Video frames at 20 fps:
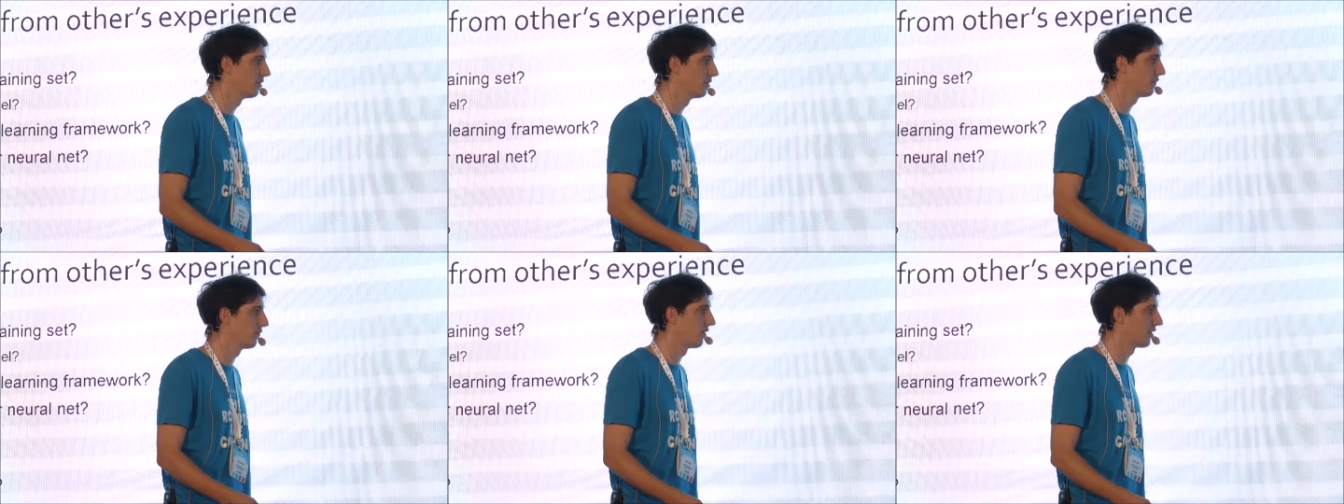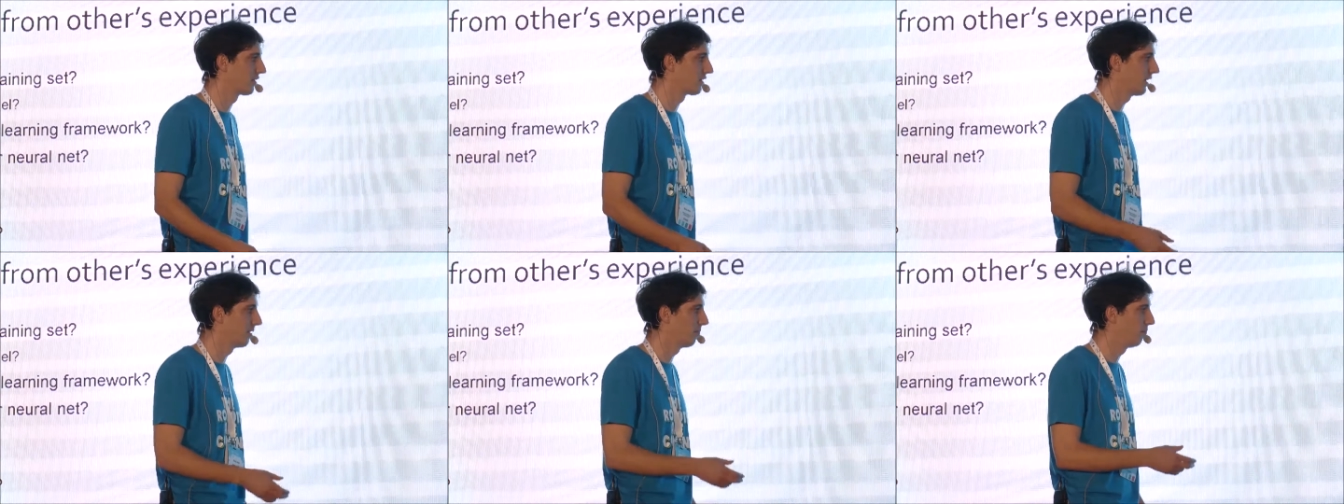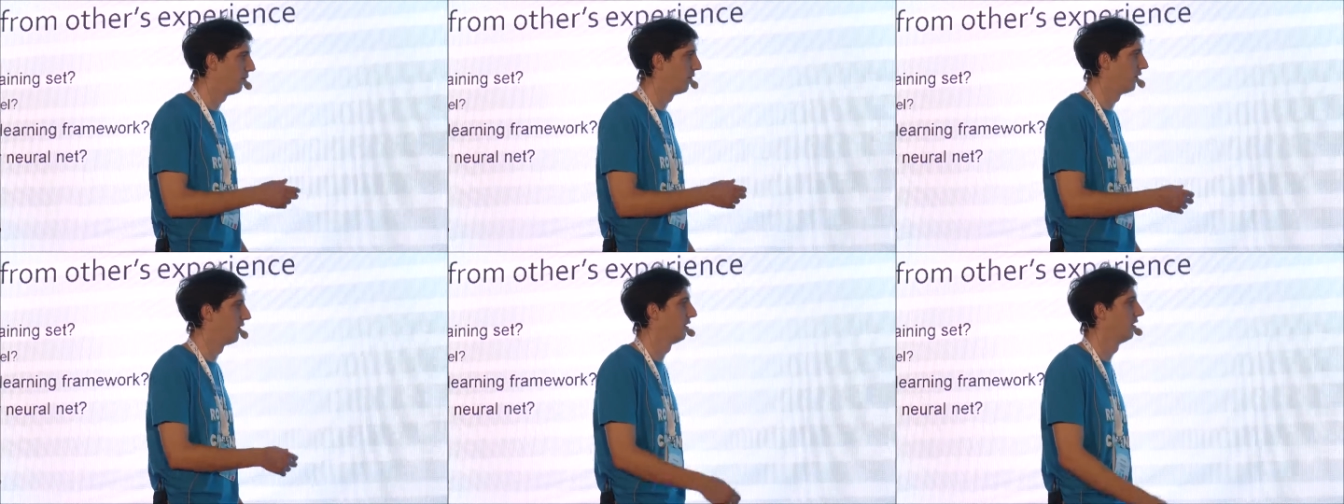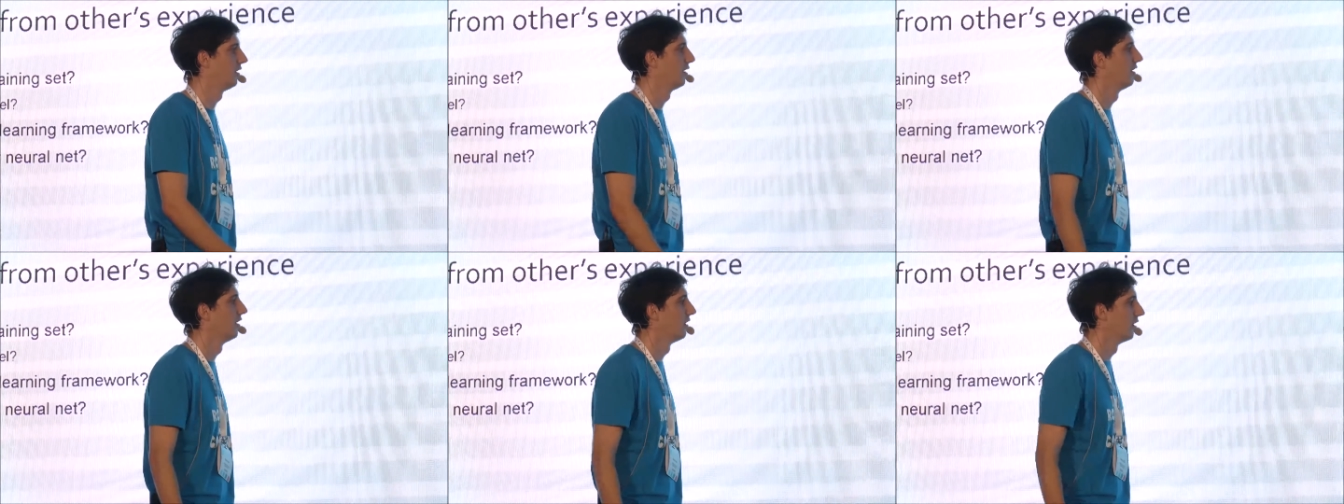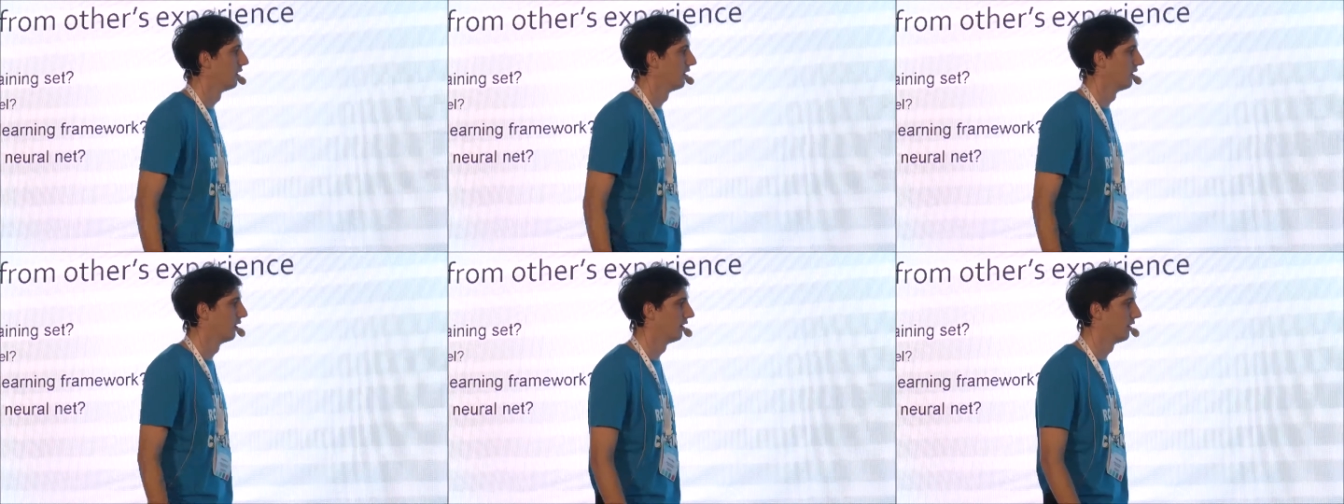for example,
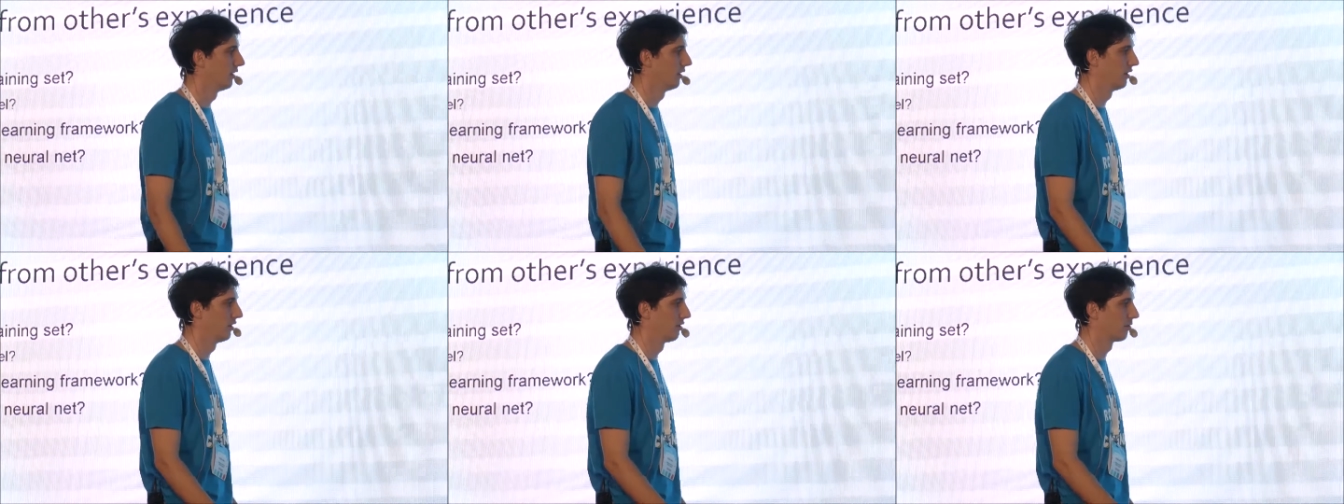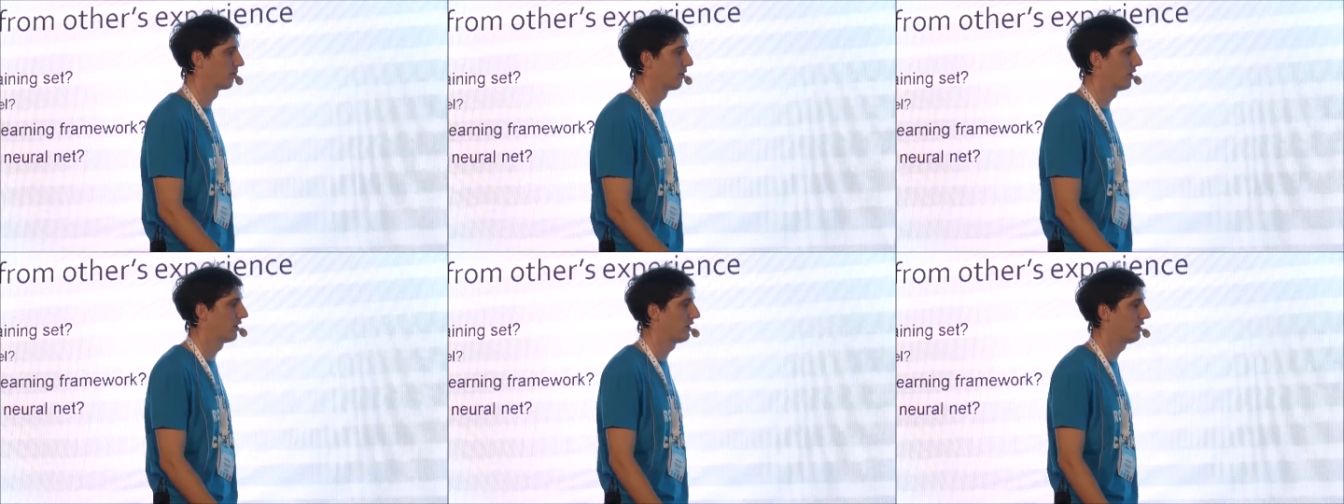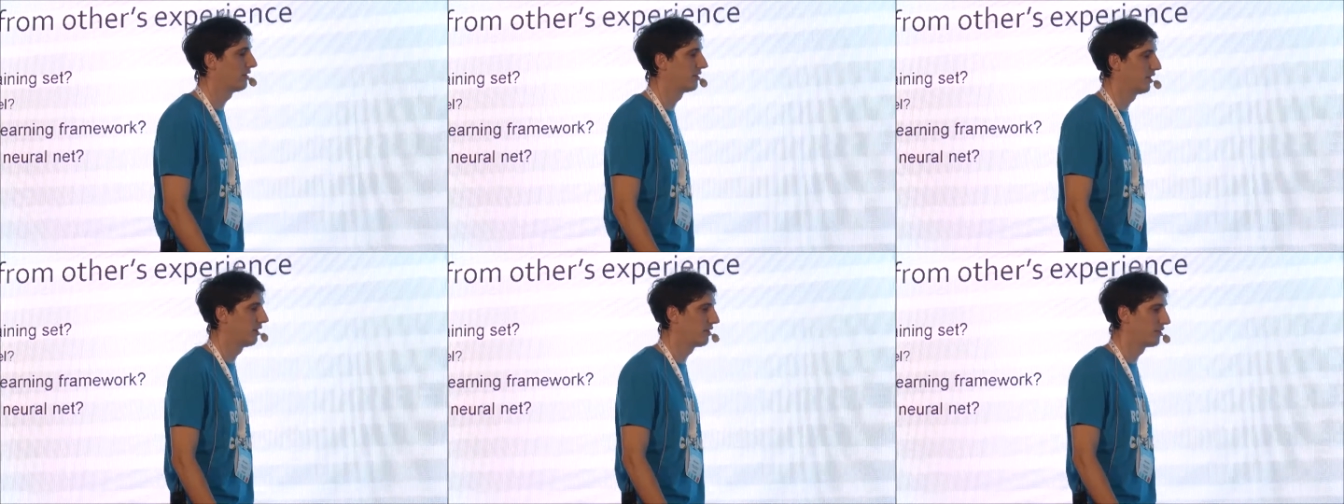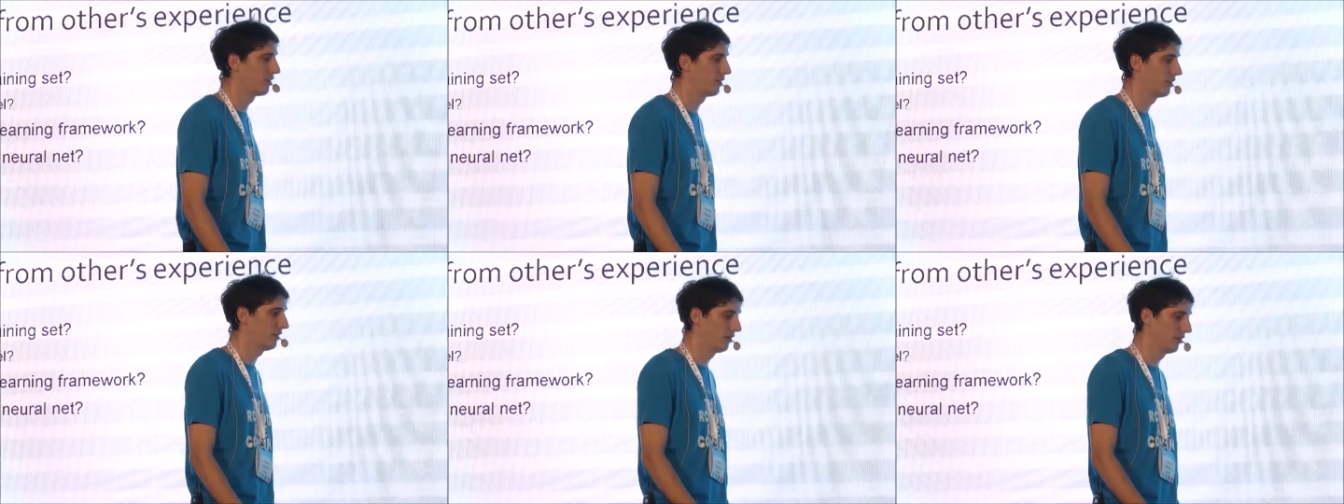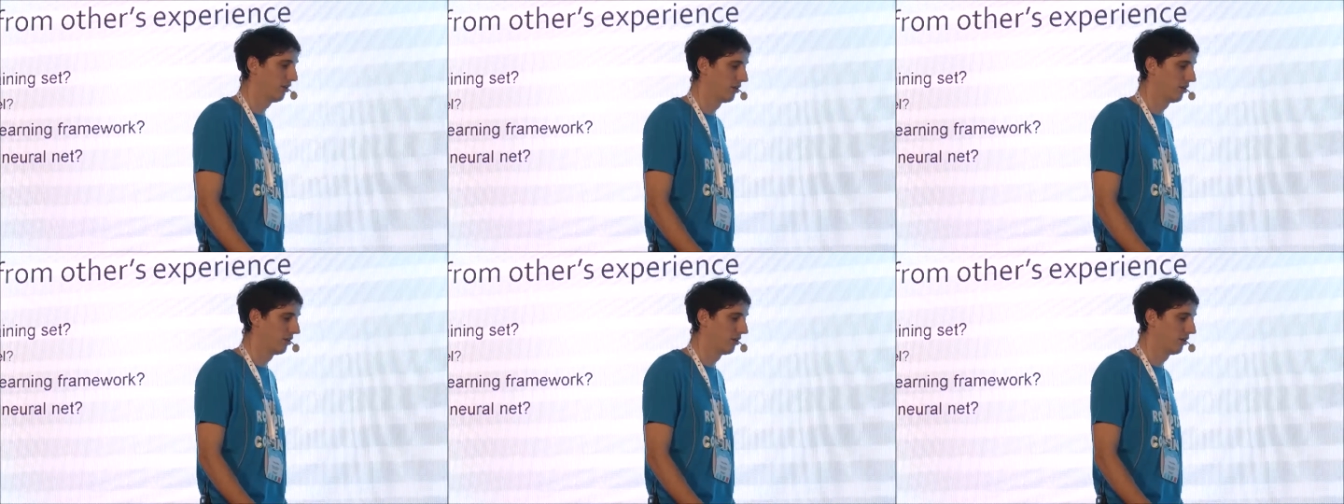quantization,